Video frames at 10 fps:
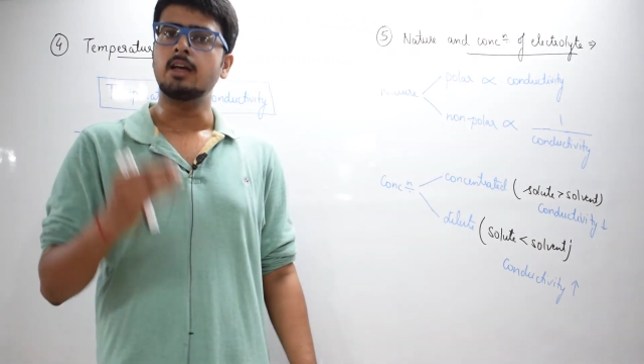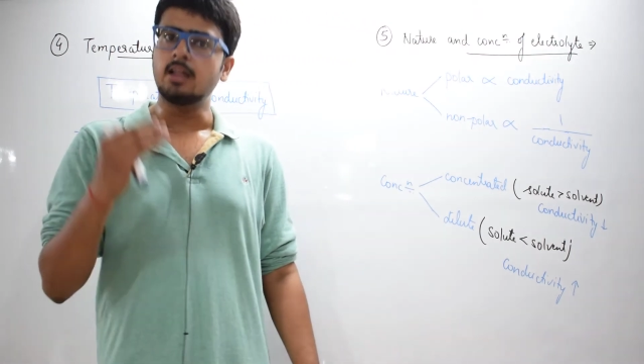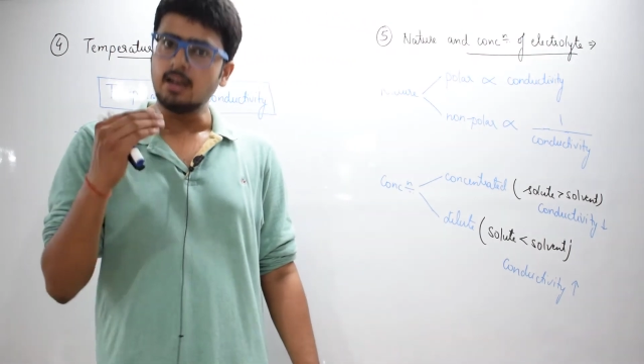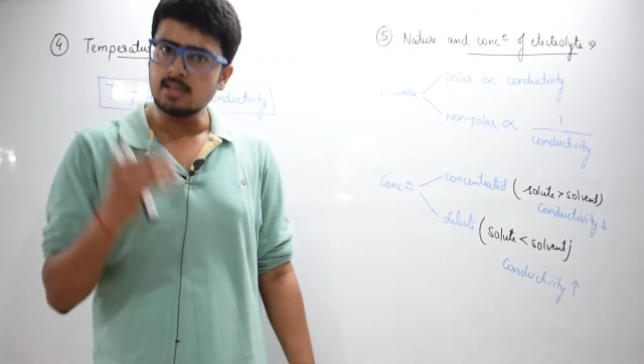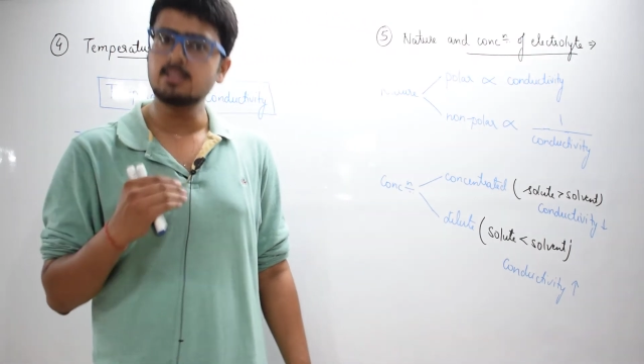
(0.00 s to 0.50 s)

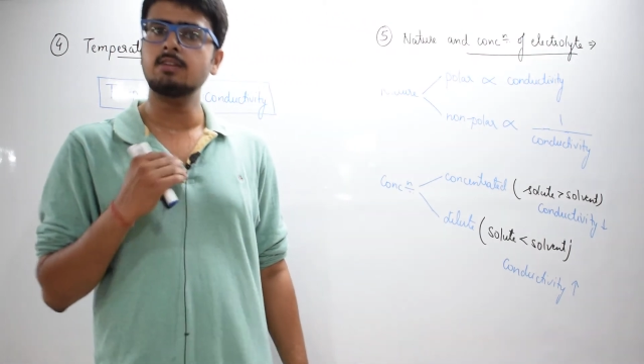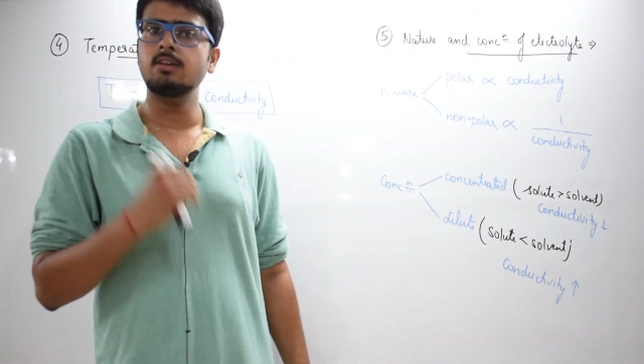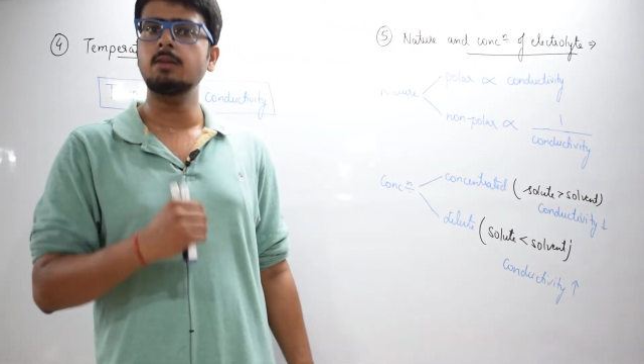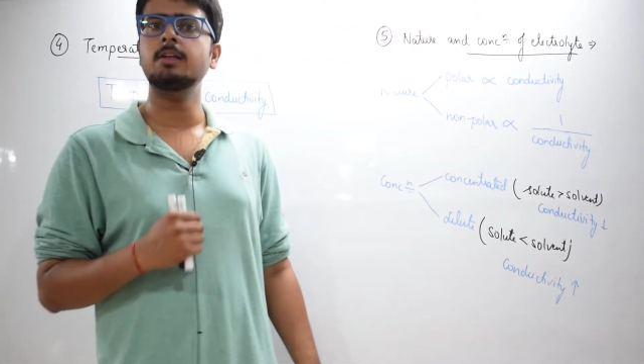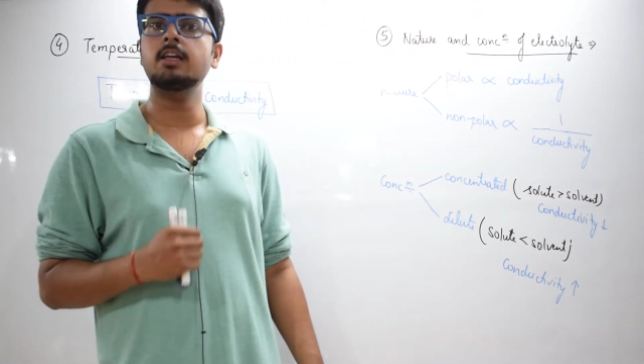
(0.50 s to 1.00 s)
lesser
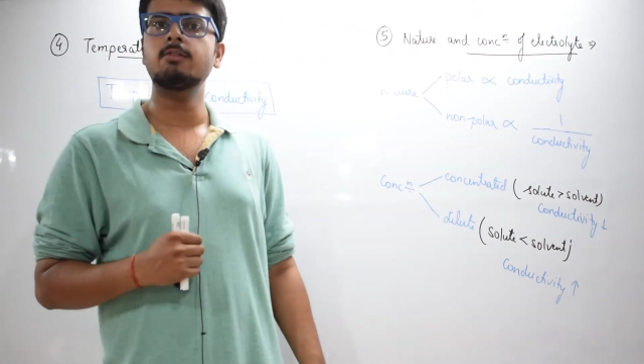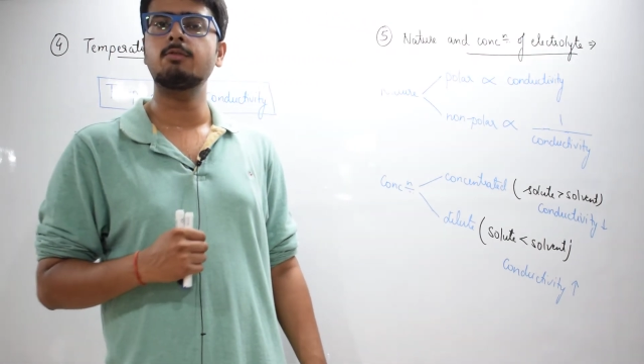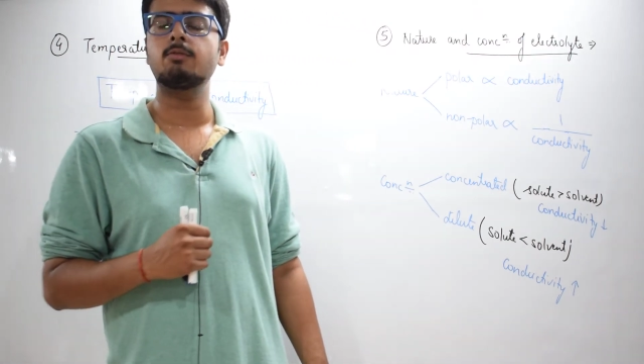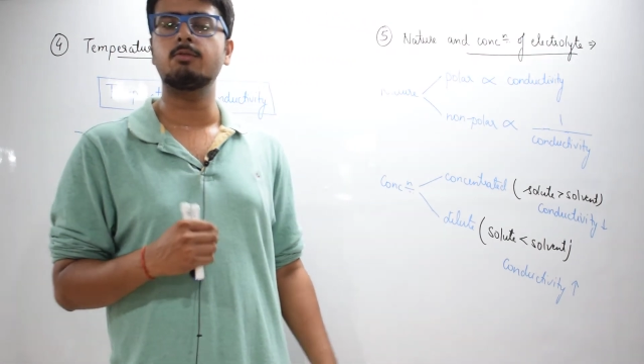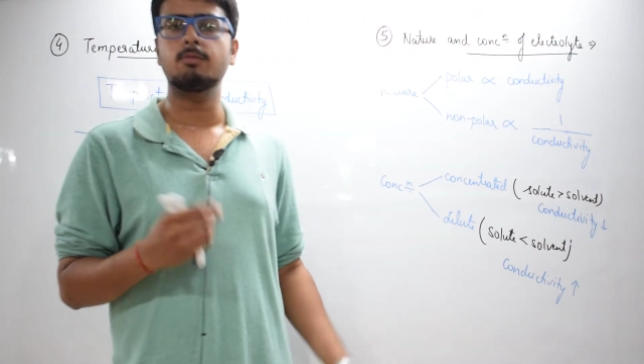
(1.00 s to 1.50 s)
will be the
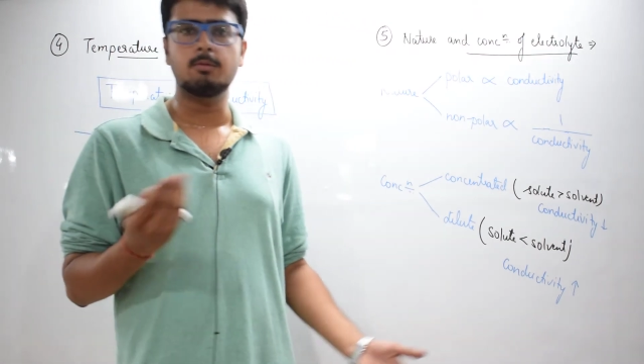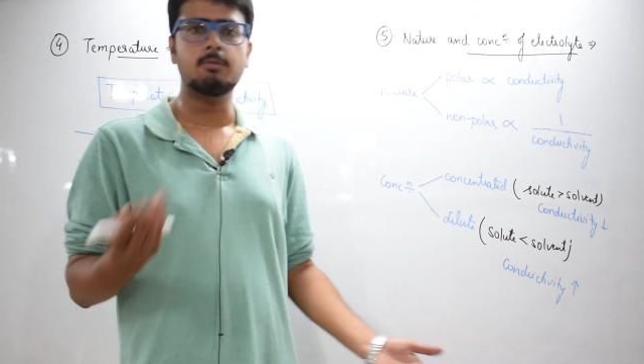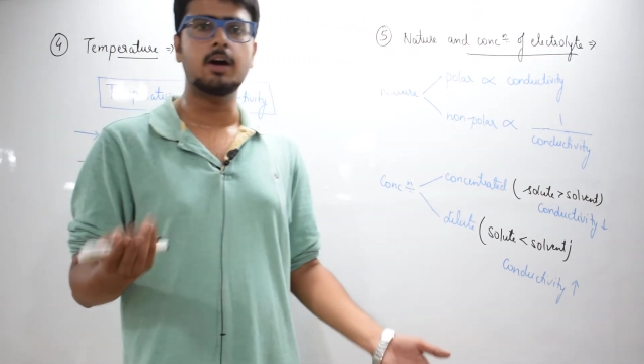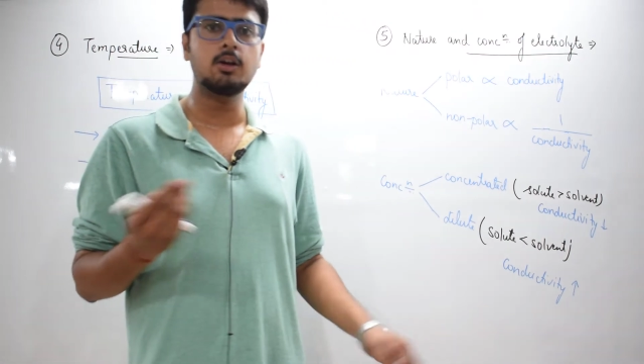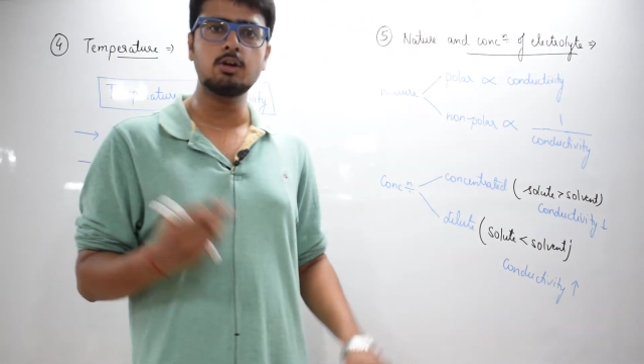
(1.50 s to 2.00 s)

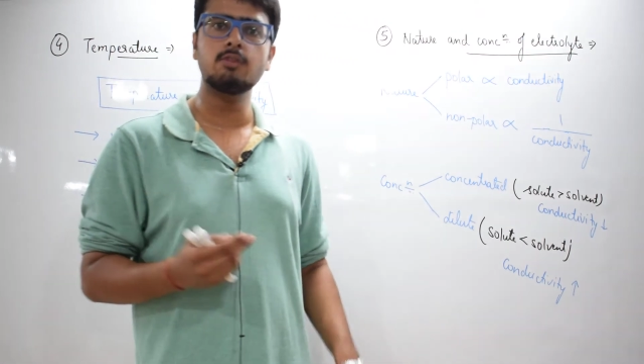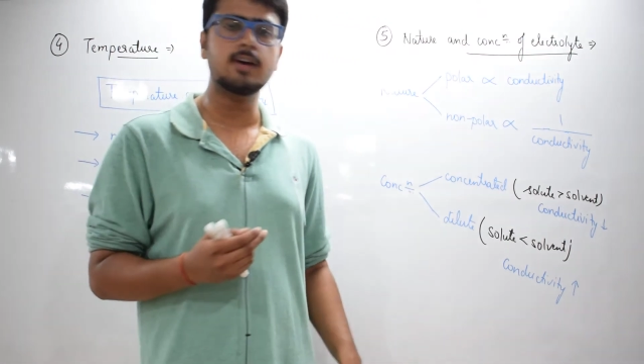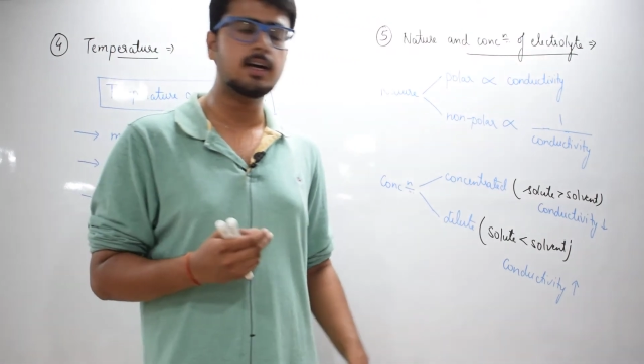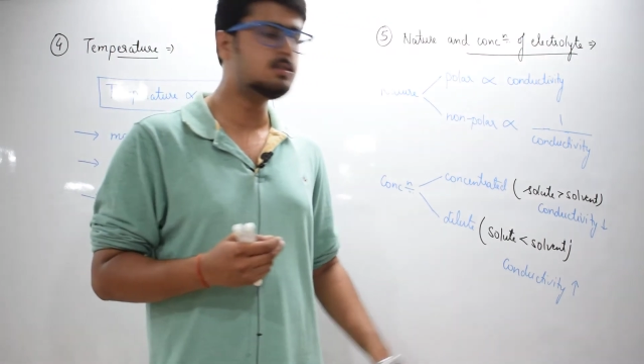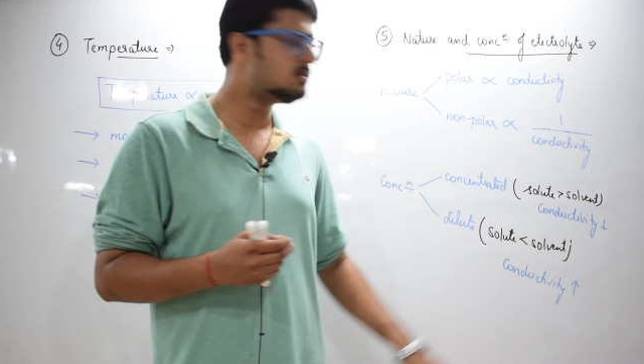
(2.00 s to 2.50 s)
value of
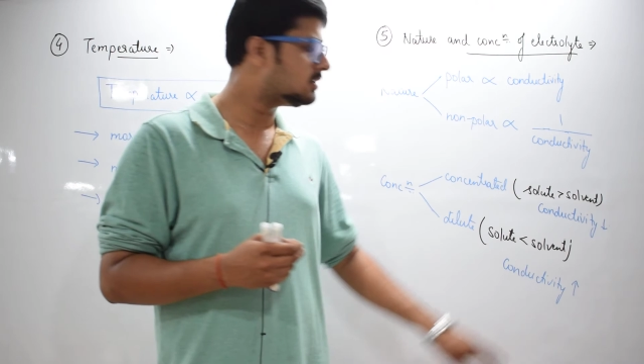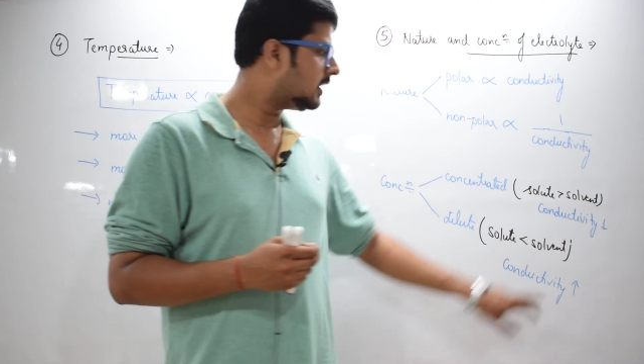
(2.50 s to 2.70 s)
ions,